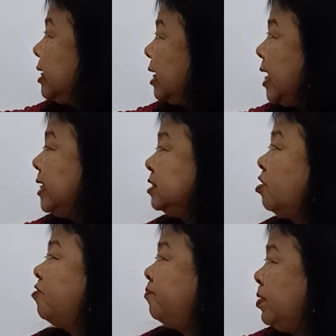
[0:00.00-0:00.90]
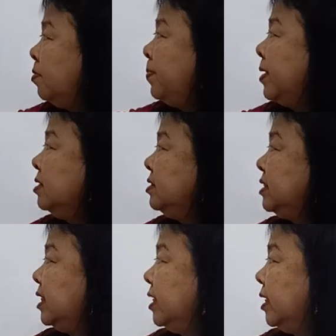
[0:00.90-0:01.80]
A class of
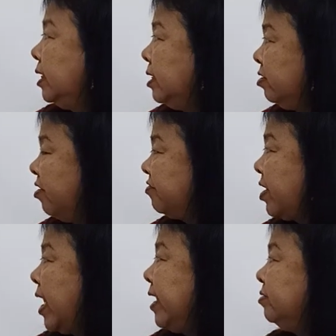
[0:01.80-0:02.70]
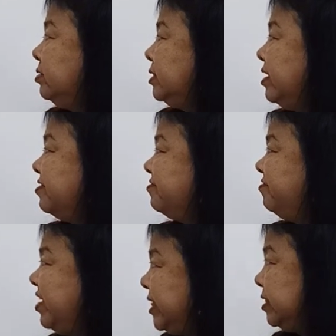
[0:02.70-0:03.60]
pupils, a herd of cows, a
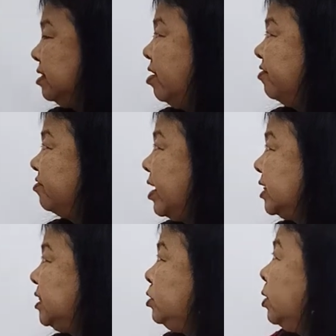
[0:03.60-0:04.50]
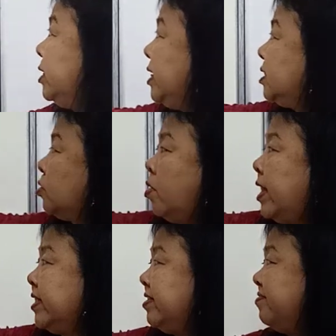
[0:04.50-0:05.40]
fleet of cars. This one is
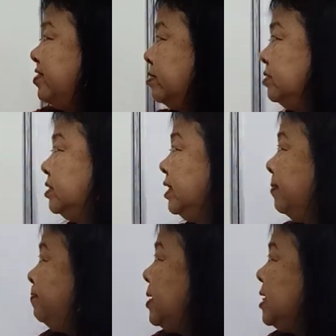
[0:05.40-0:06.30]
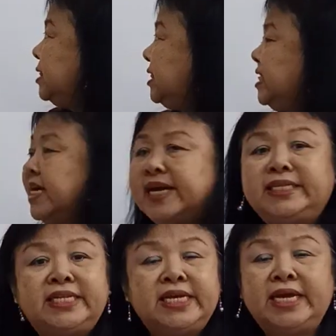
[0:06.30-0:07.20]
collective nouns. B, C, and
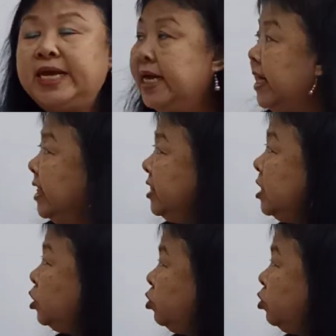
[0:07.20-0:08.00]
D. These